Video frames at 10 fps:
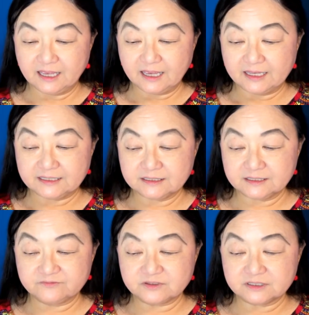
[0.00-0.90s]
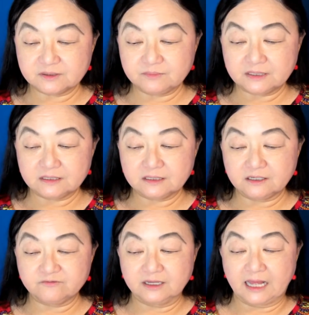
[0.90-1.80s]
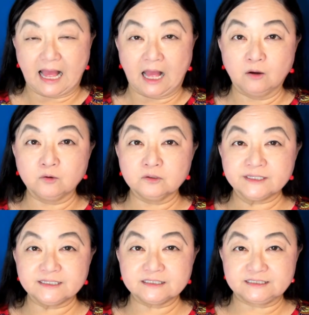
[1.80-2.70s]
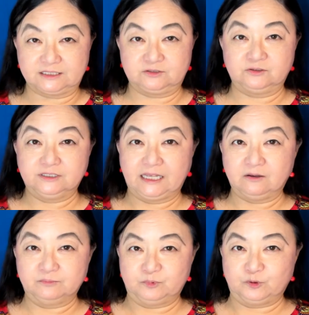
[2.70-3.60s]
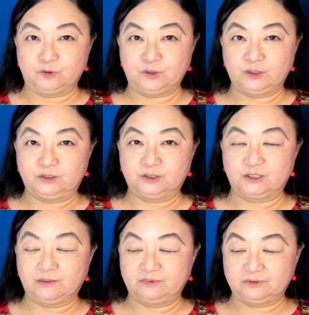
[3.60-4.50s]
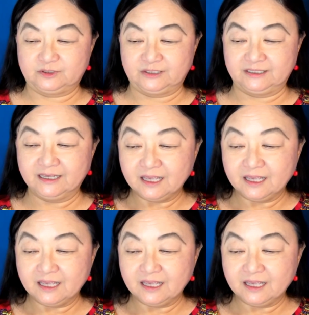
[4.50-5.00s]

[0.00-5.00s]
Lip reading: and he lived in the middle of a howling desert, capital H, capital D,